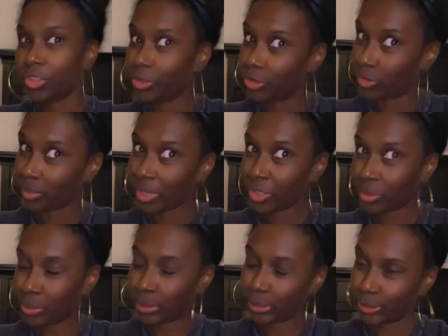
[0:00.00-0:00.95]
doing my
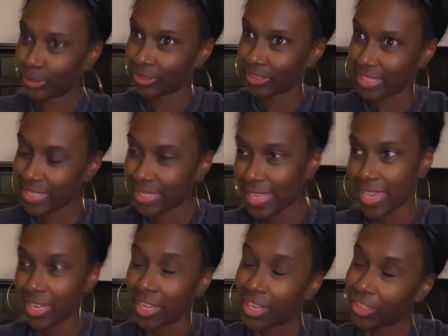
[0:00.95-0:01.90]
Googles, it
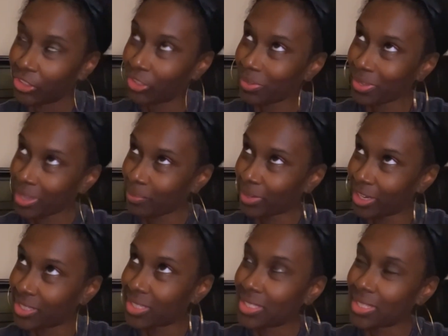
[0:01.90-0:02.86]
said, you can
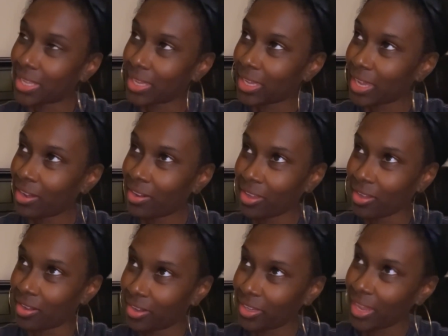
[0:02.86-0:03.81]
purchase a
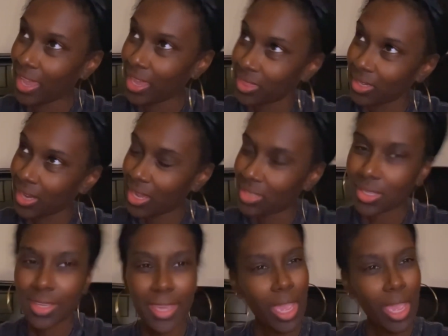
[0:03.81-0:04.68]
carry-on at the desk.